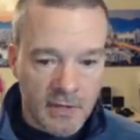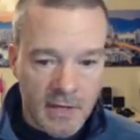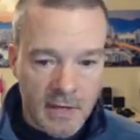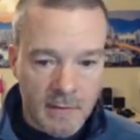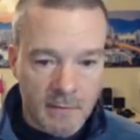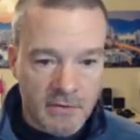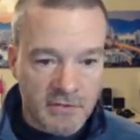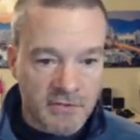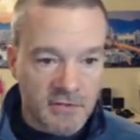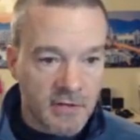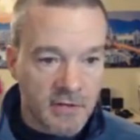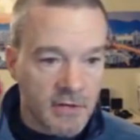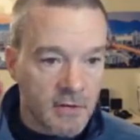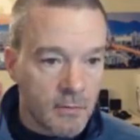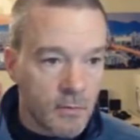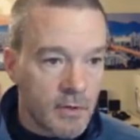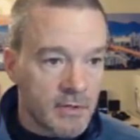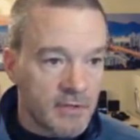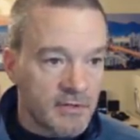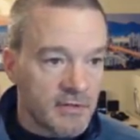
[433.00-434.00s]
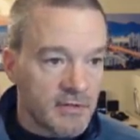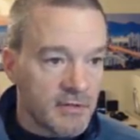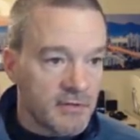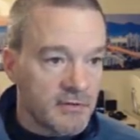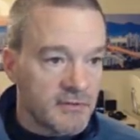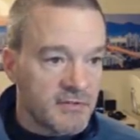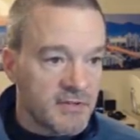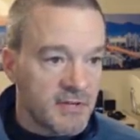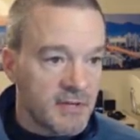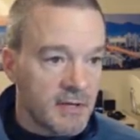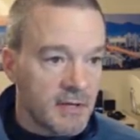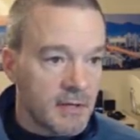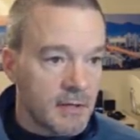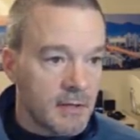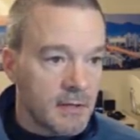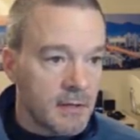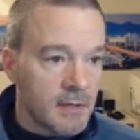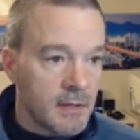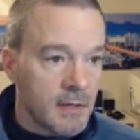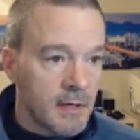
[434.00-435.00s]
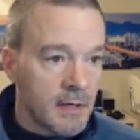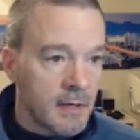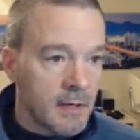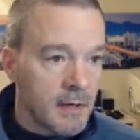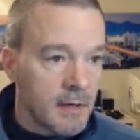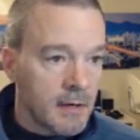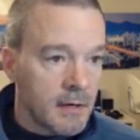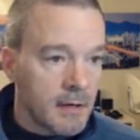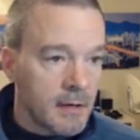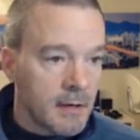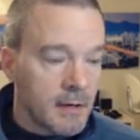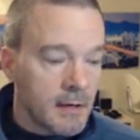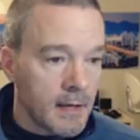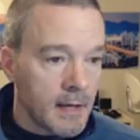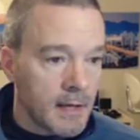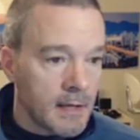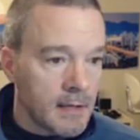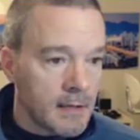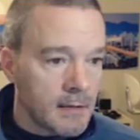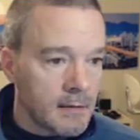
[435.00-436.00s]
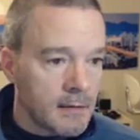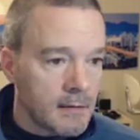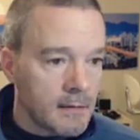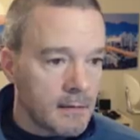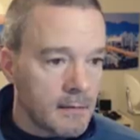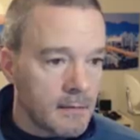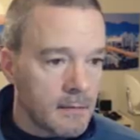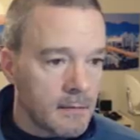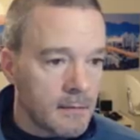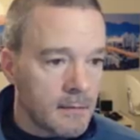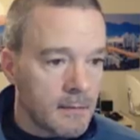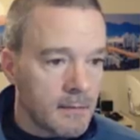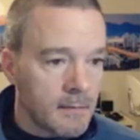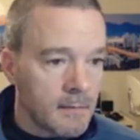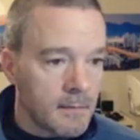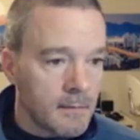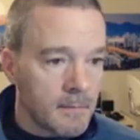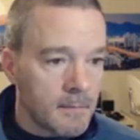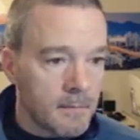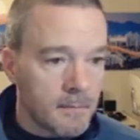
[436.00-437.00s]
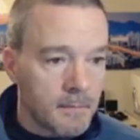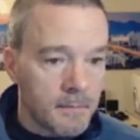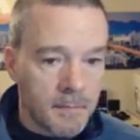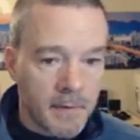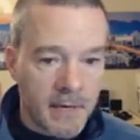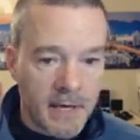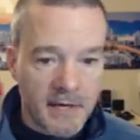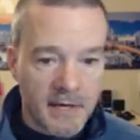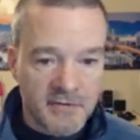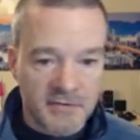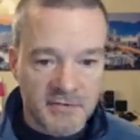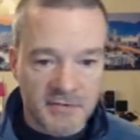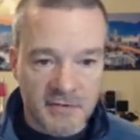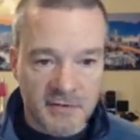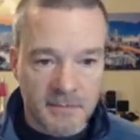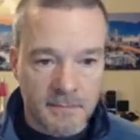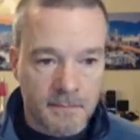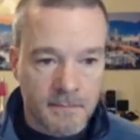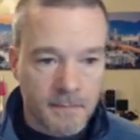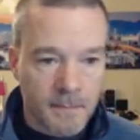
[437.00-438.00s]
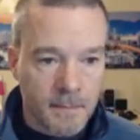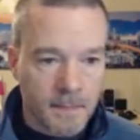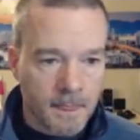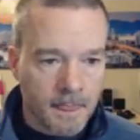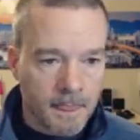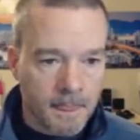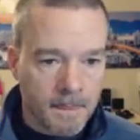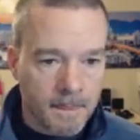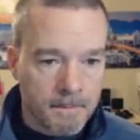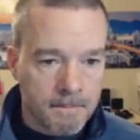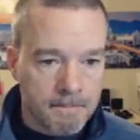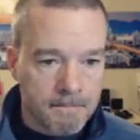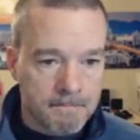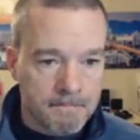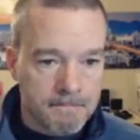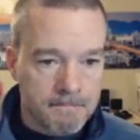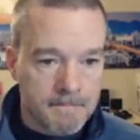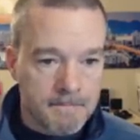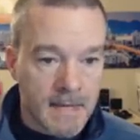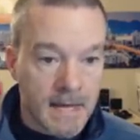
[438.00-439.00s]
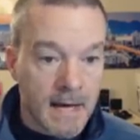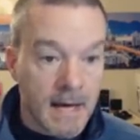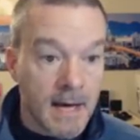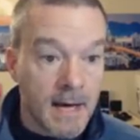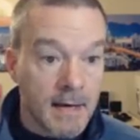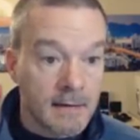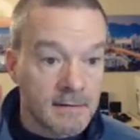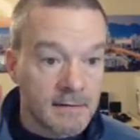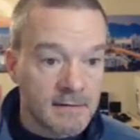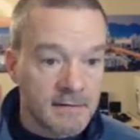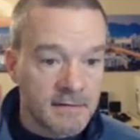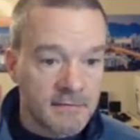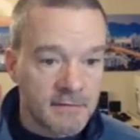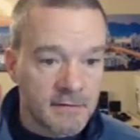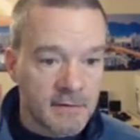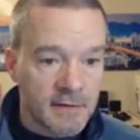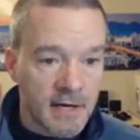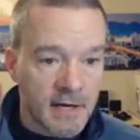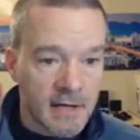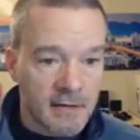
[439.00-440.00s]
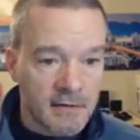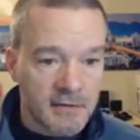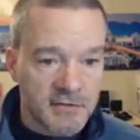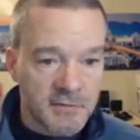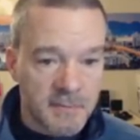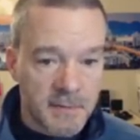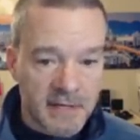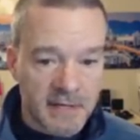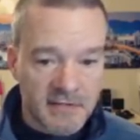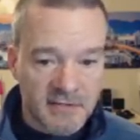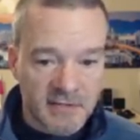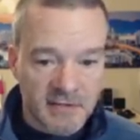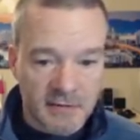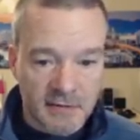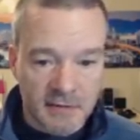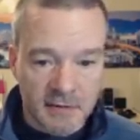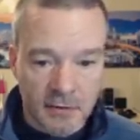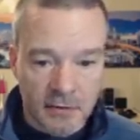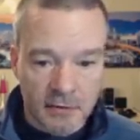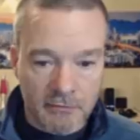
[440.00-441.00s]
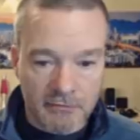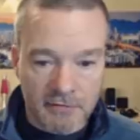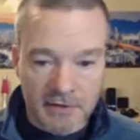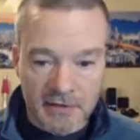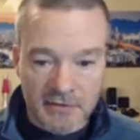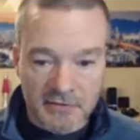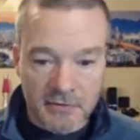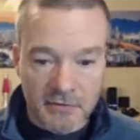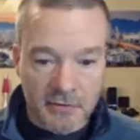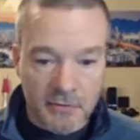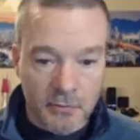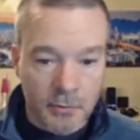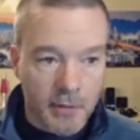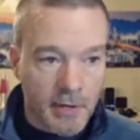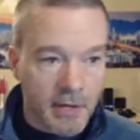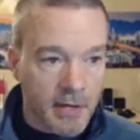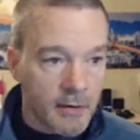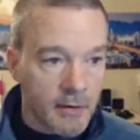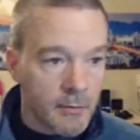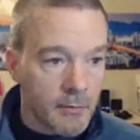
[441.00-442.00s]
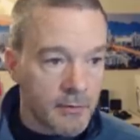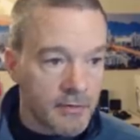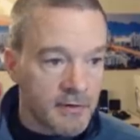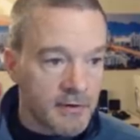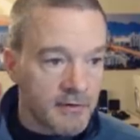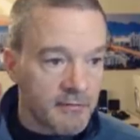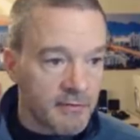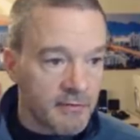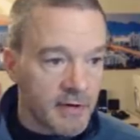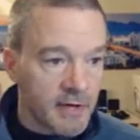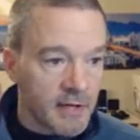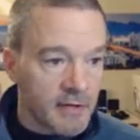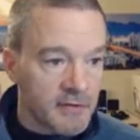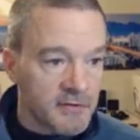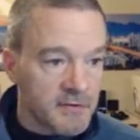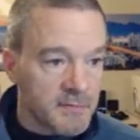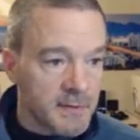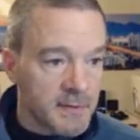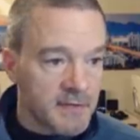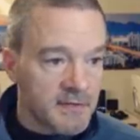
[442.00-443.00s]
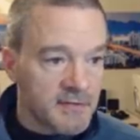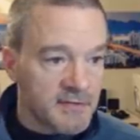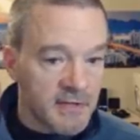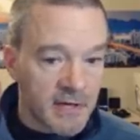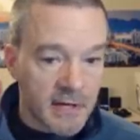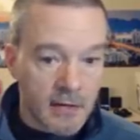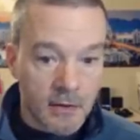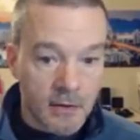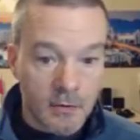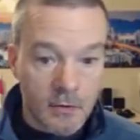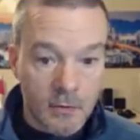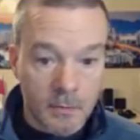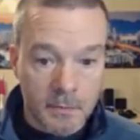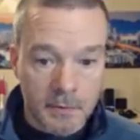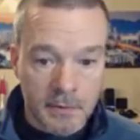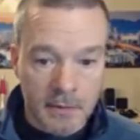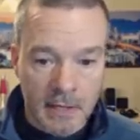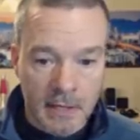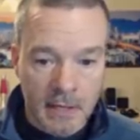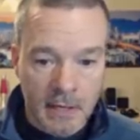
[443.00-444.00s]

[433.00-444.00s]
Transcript: the image that you want to use it in, edit, paste. Ah, different color space. Hopefully it's going to work out with the different color space, I hope.